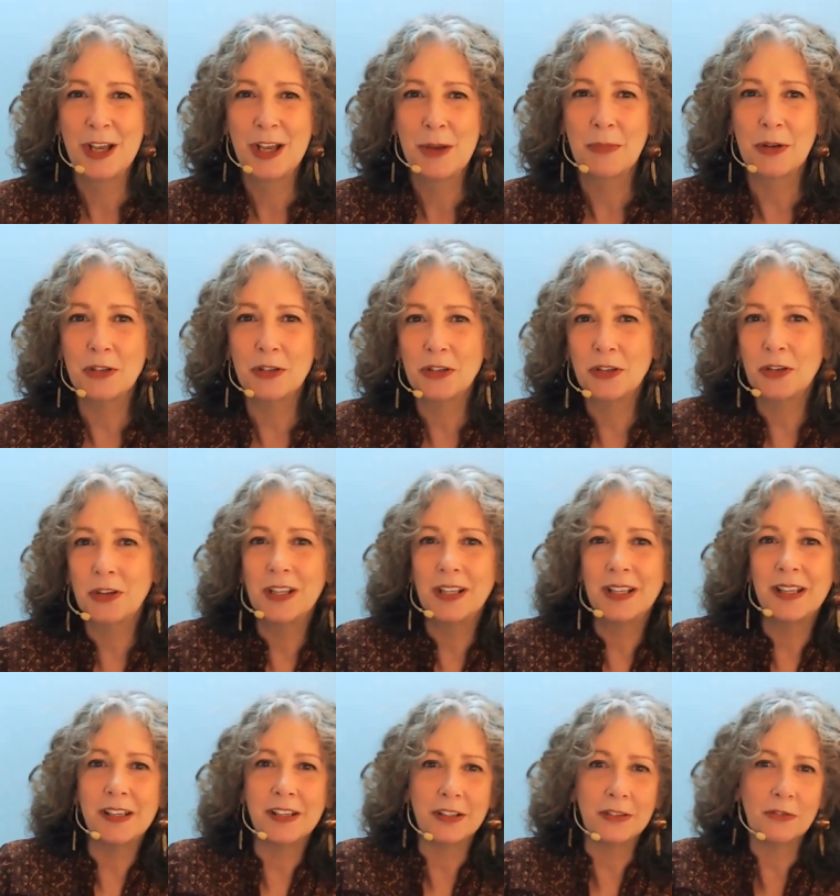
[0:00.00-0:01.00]
by
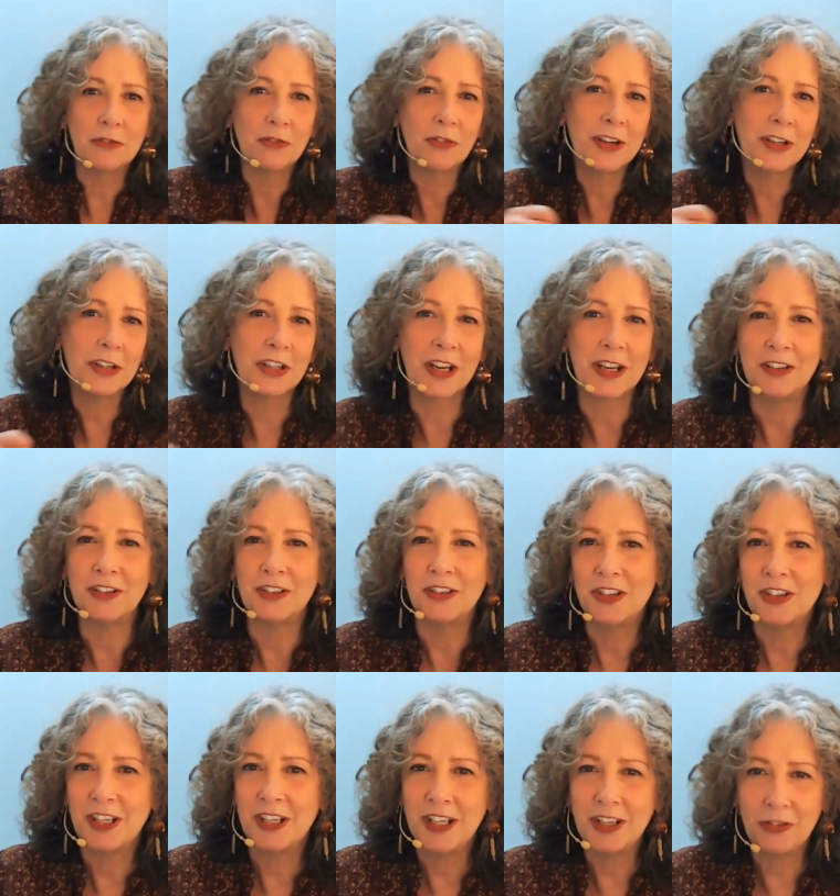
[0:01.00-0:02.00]
circulating fresh
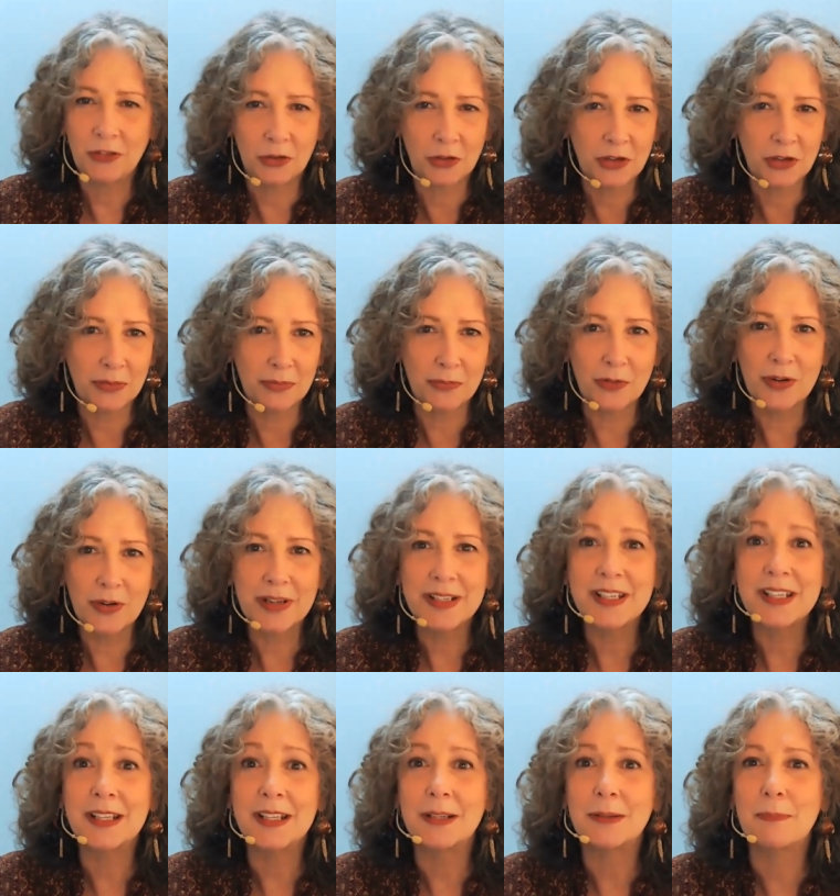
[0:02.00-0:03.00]
energy through your
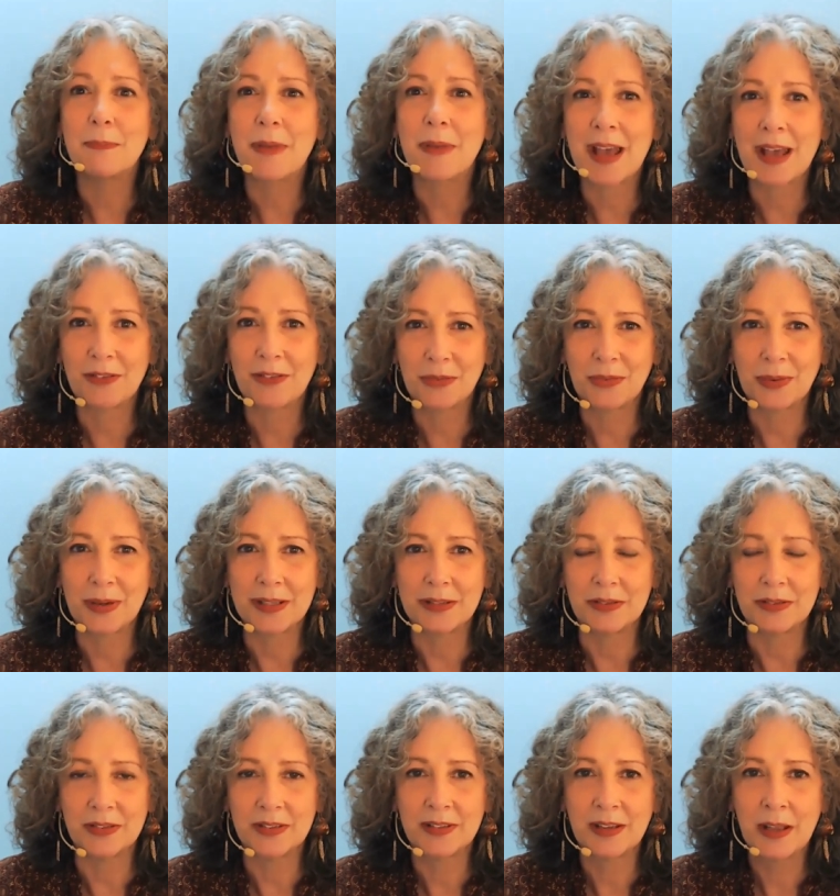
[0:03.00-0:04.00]
meridian
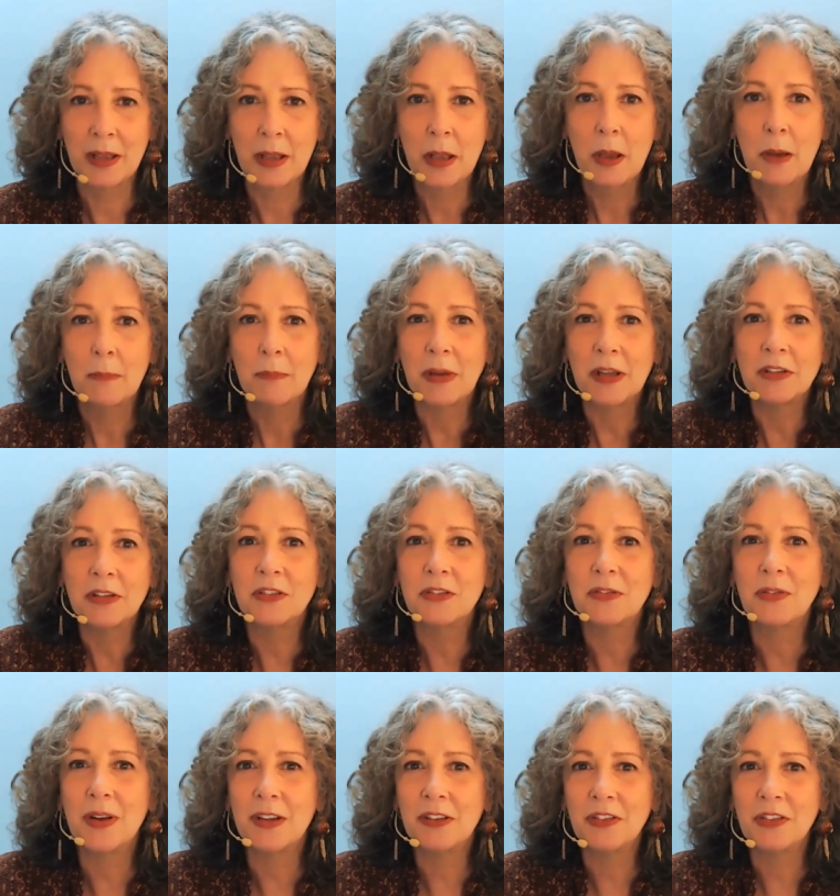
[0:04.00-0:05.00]
pathways, by
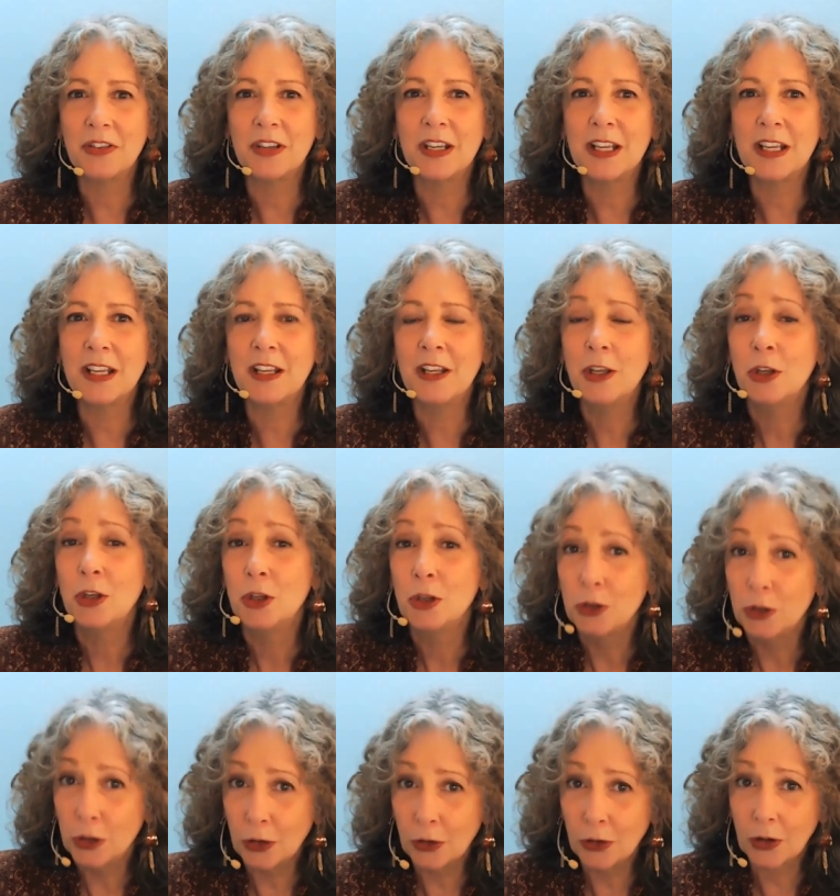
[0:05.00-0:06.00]
strengthening
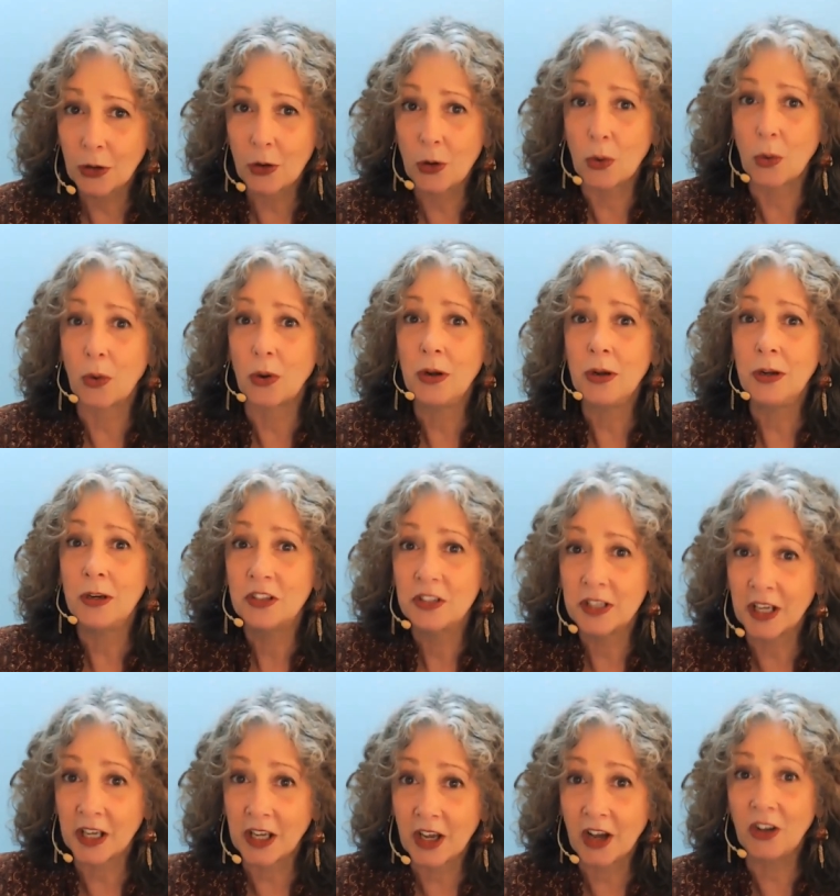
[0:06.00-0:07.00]
your core
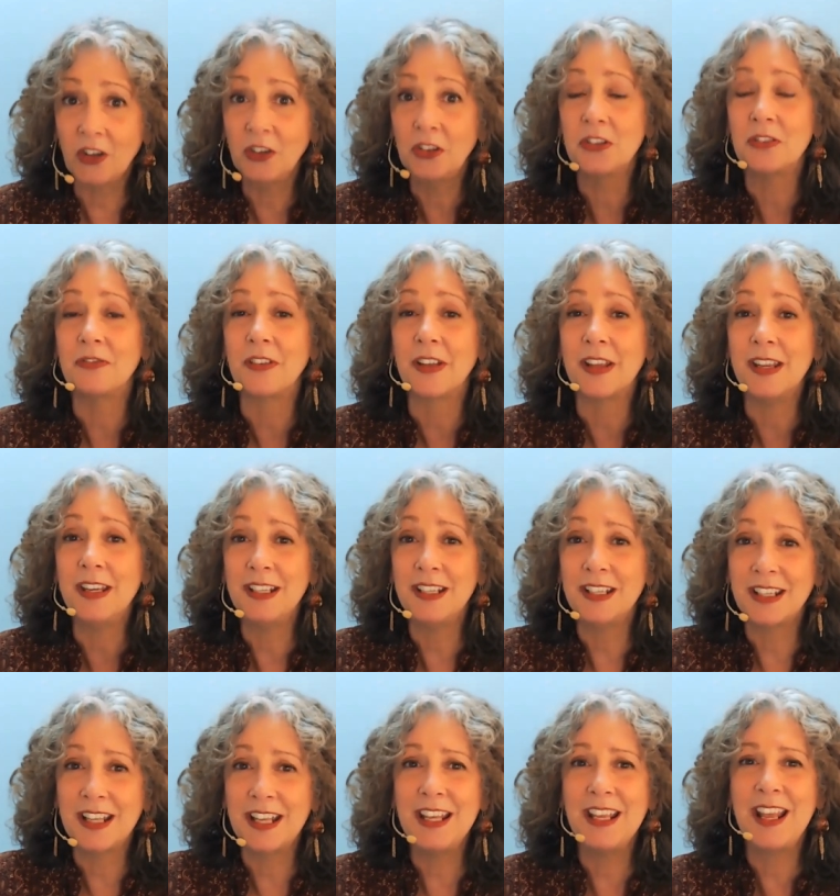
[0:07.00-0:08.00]
to cultivate
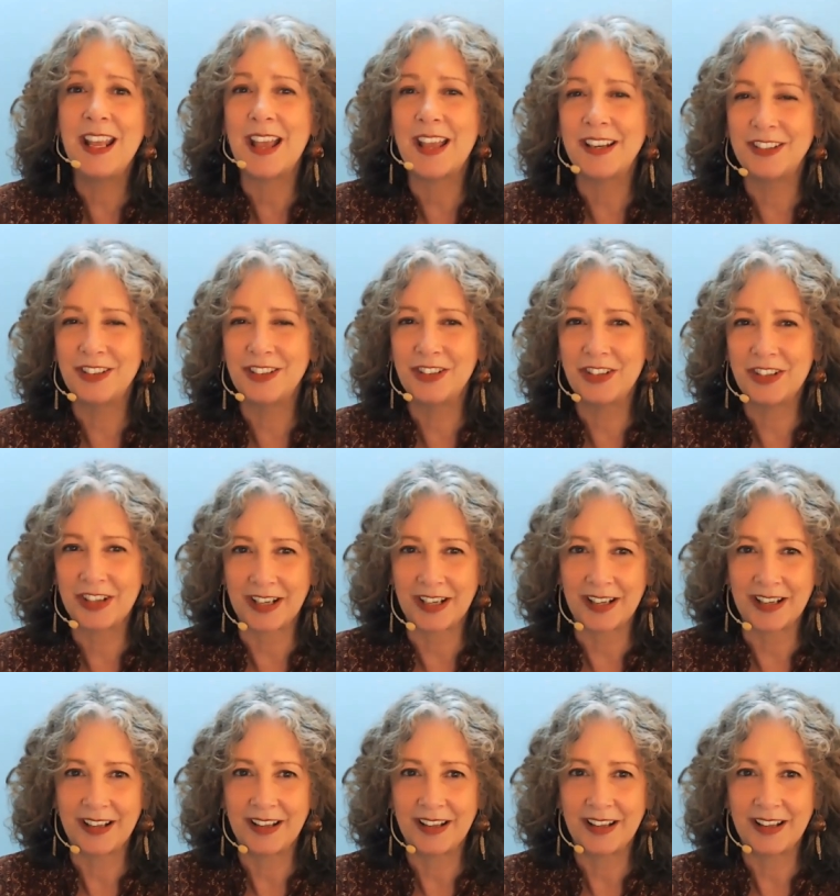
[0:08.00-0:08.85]
qi energy.